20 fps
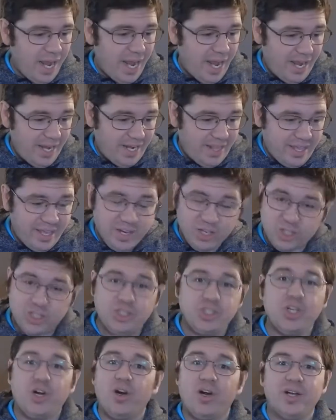and they are
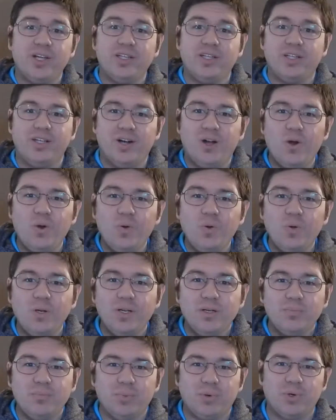starring in their
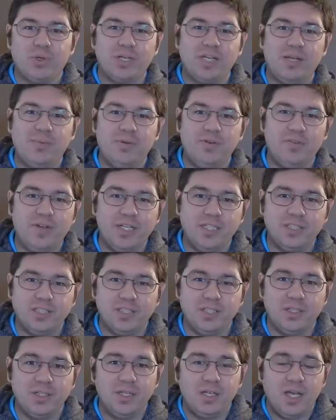own board game
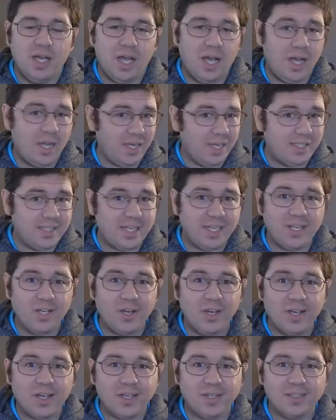adventure. Uh, let's take a
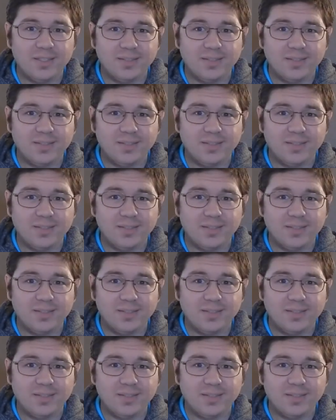look. In